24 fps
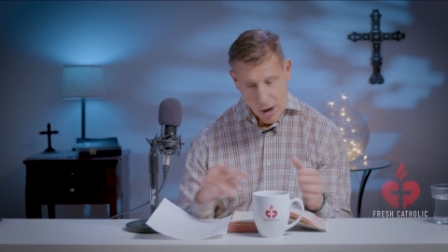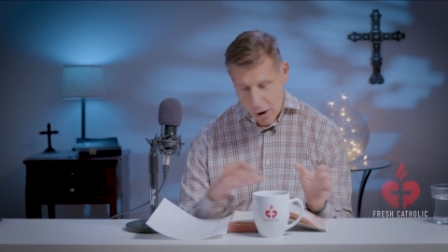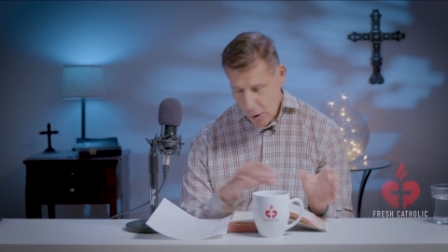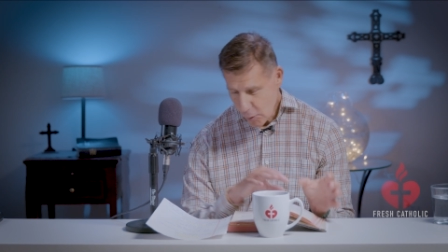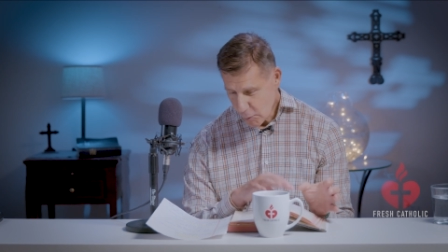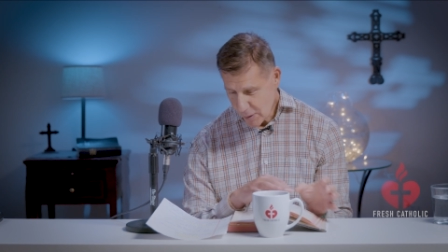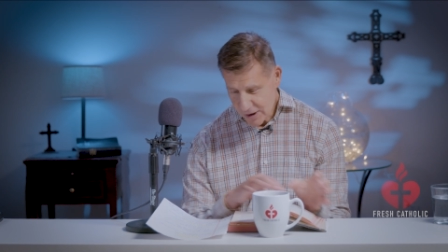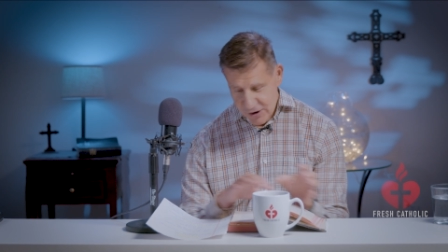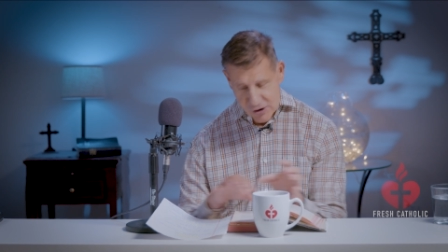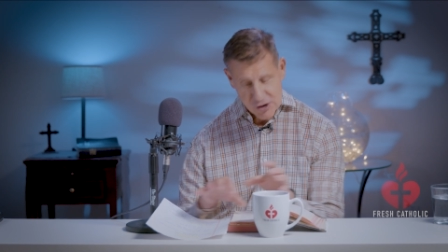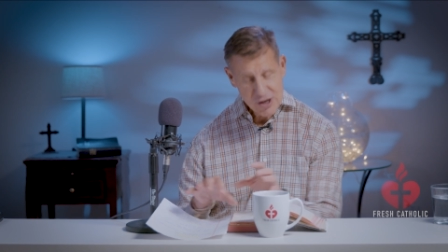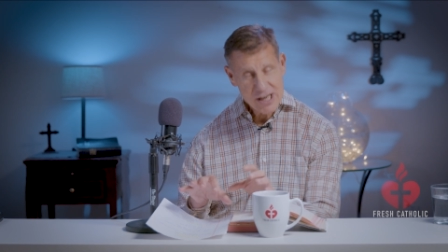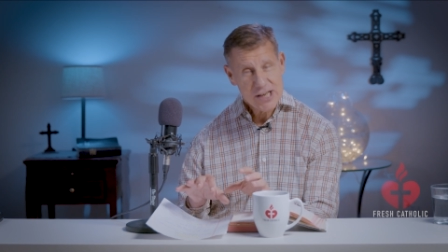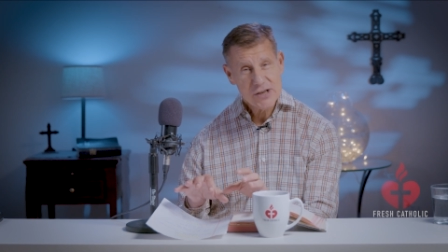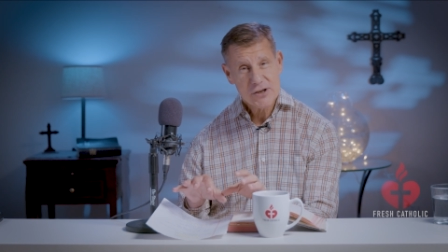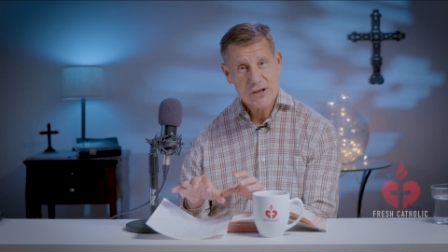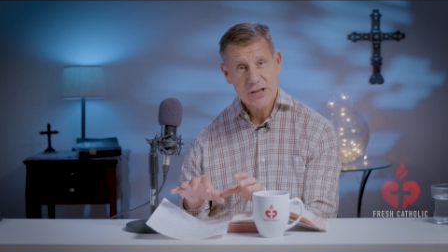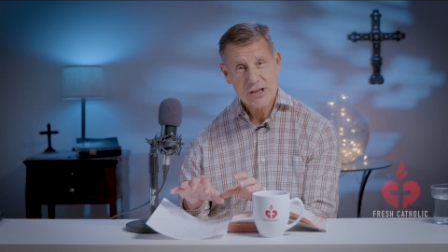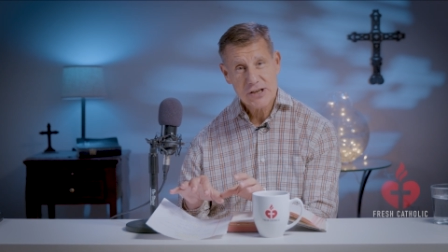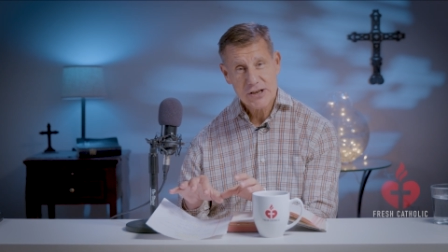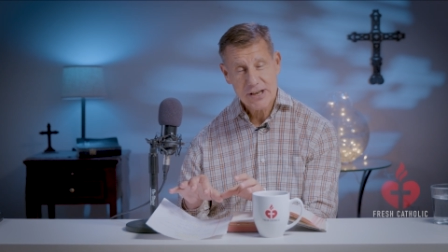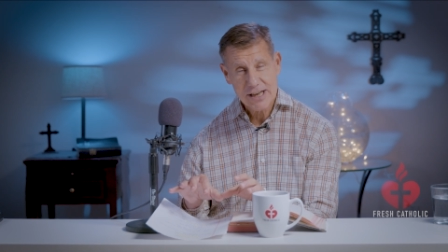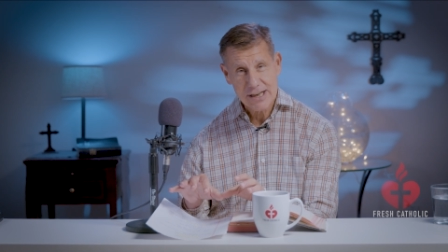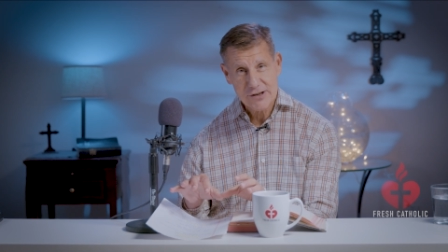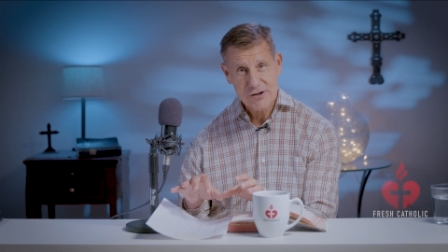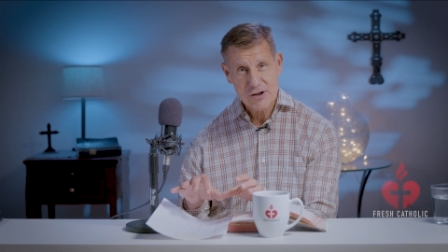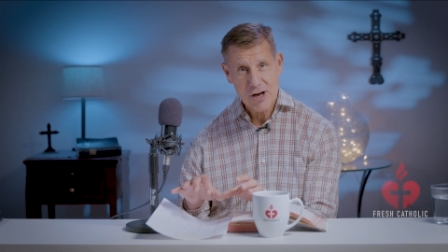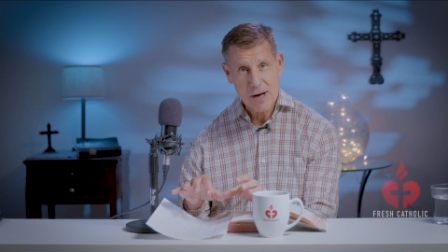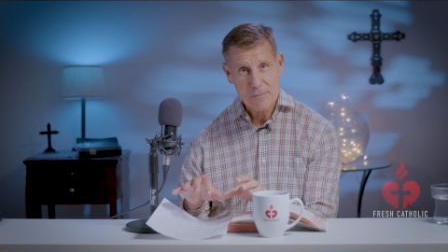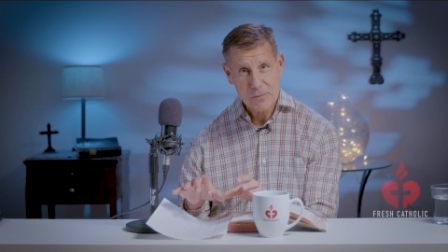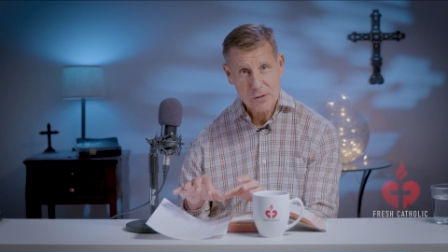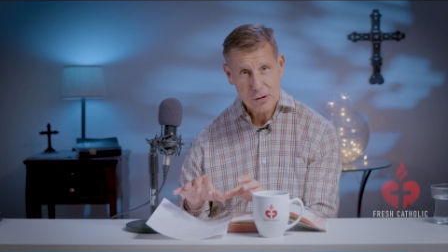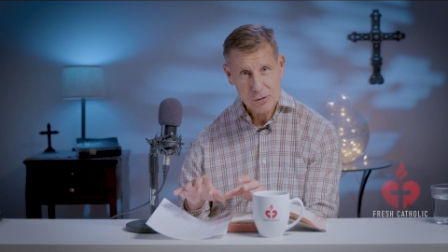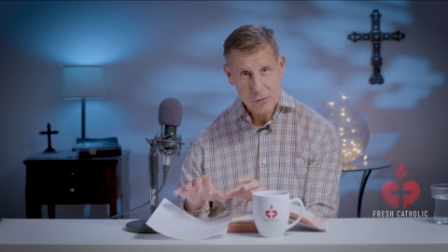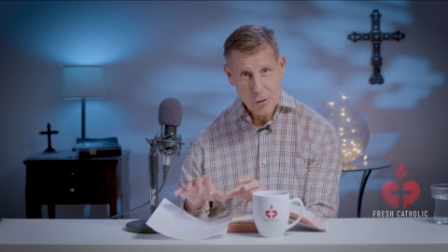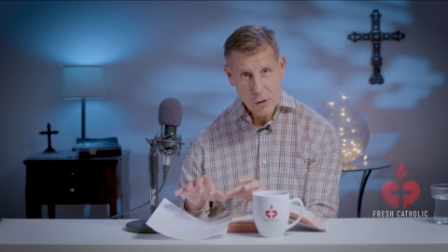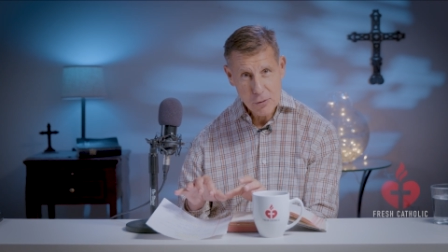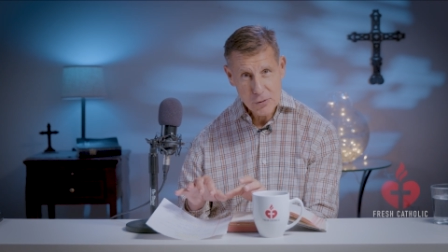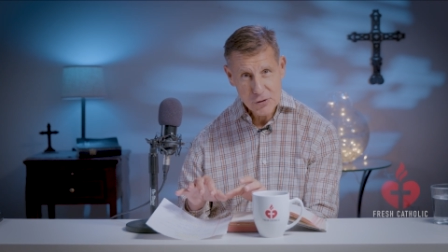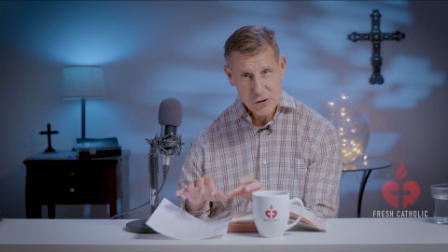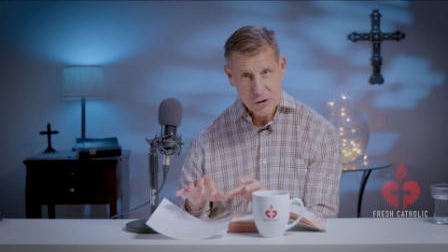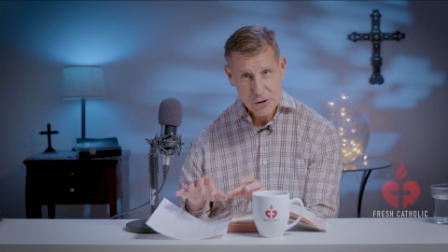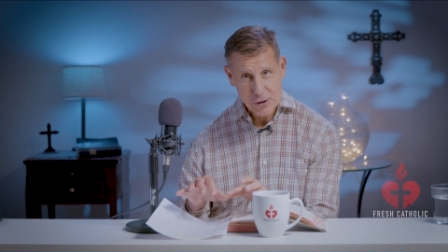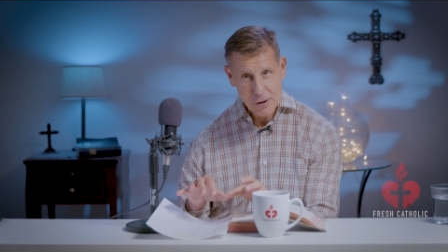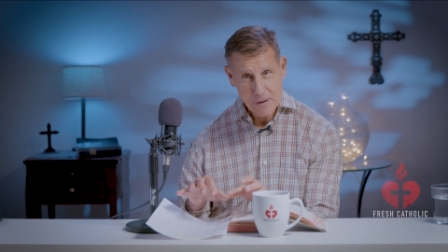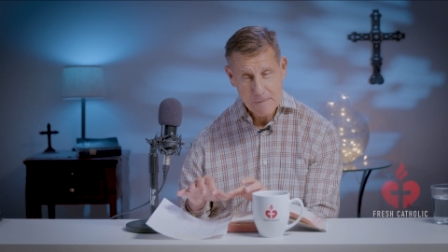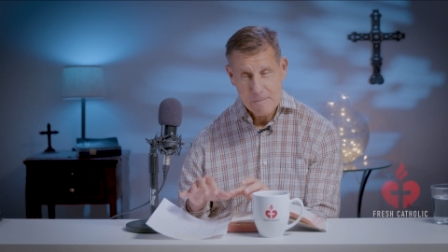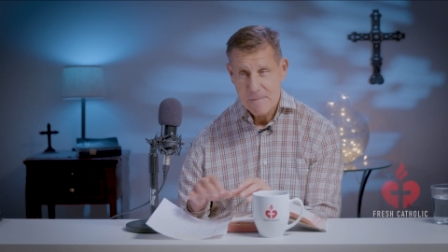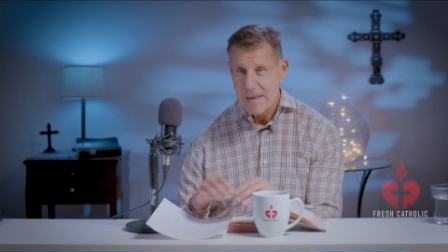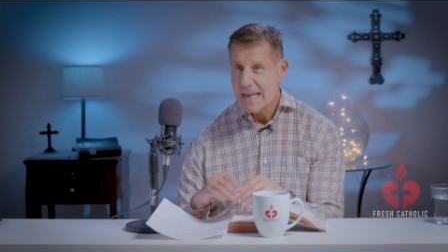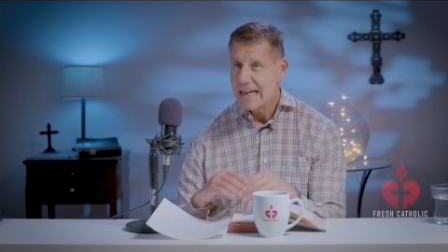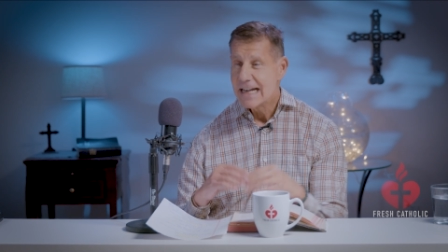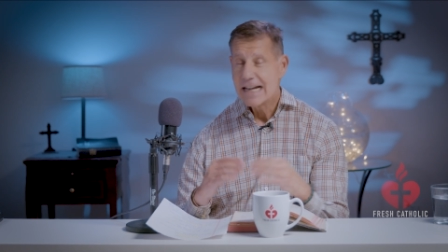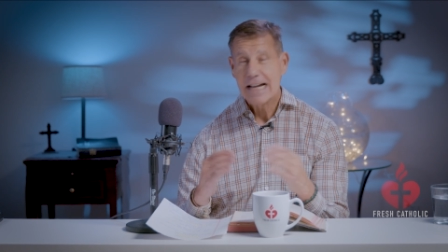When Jesus gets up closer,